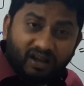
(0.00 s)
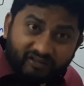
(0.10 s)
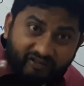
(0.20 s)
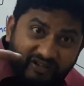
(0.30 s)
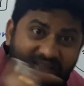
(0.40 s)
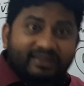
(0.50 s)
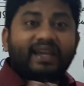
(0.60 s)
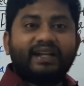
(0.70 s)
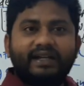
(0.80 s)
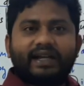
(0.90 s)
with
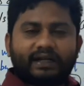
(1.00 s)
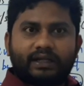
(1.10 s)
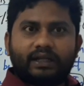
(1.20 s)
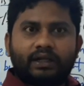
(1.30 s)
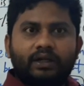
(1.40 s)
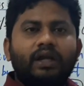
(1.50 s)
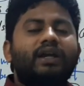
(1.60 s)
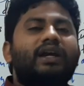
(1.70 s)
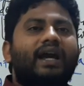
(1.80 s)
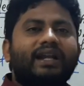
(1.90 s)
the inductor,
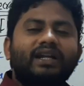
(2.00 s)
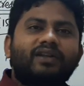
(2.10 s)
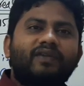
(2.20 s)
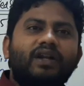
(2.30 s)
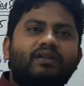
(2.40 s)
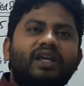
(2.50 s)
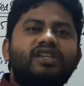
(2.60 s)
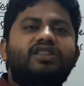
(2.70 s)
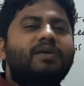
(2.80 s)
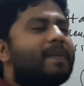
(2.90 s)
current will reach the